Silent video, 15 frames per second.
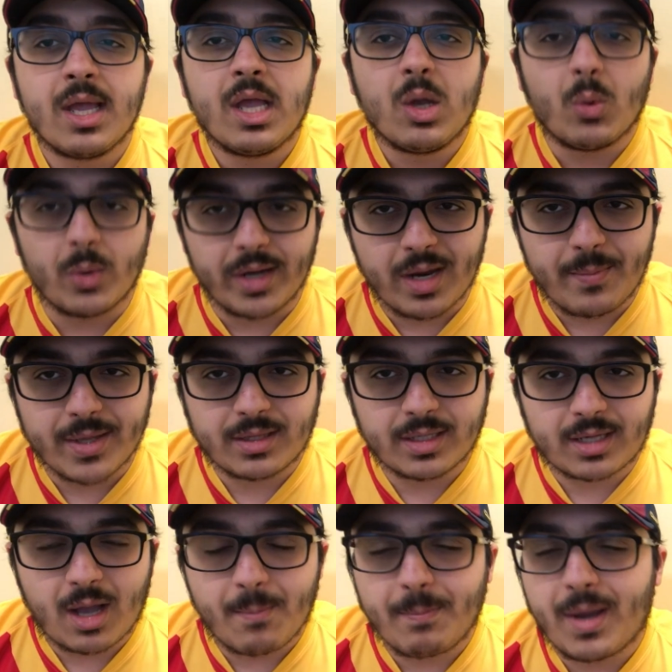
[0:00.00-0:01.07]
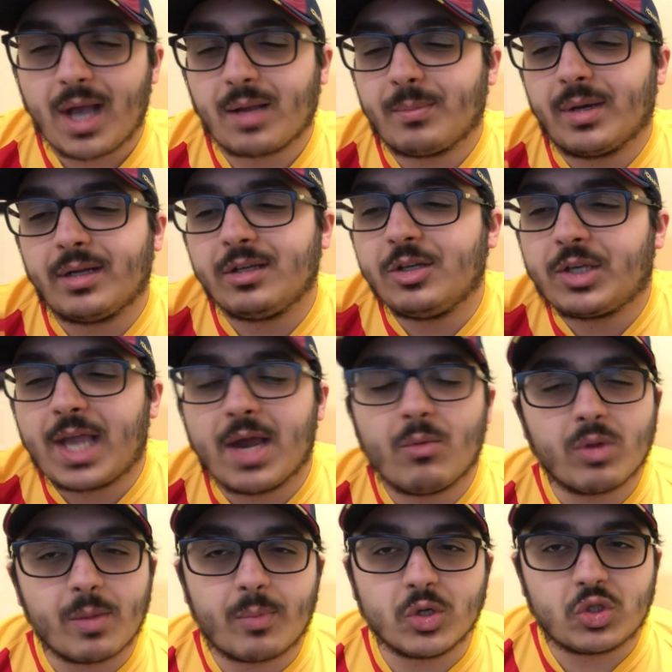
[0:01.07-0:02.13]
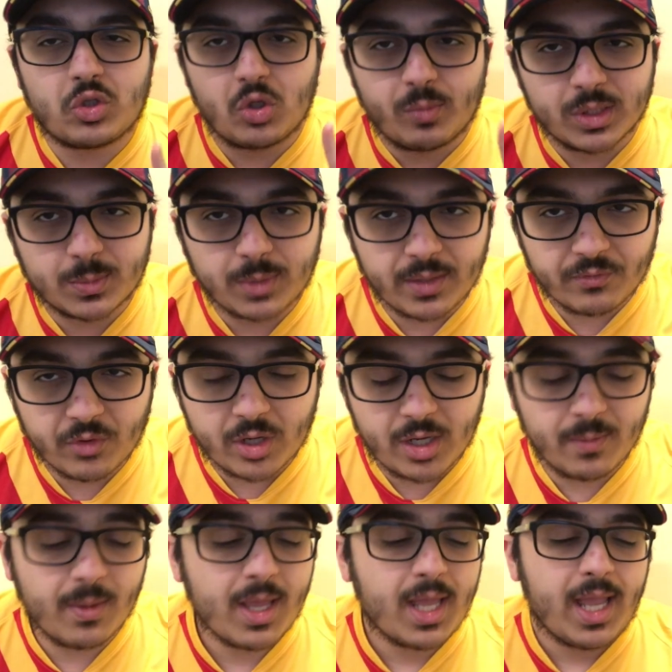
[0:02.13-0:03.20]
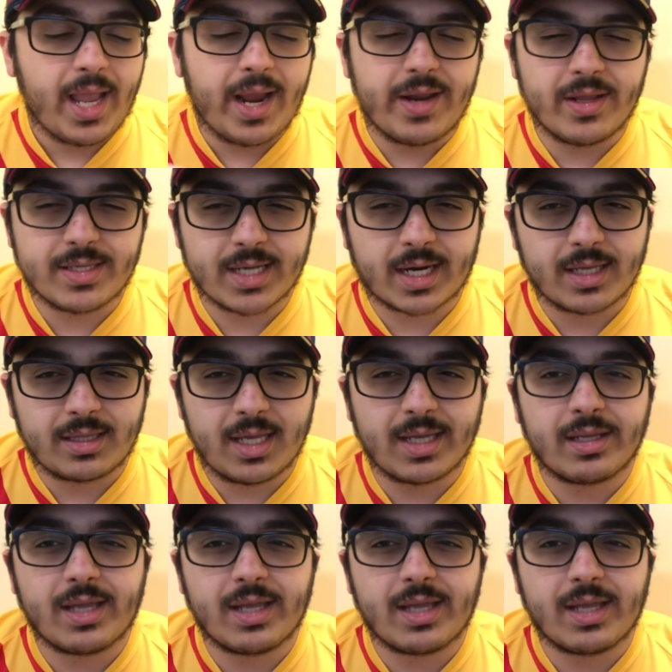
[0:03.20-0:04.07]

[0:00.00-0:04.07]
we didn't make the comeback, but you can't really push too much blame for him. And the second thing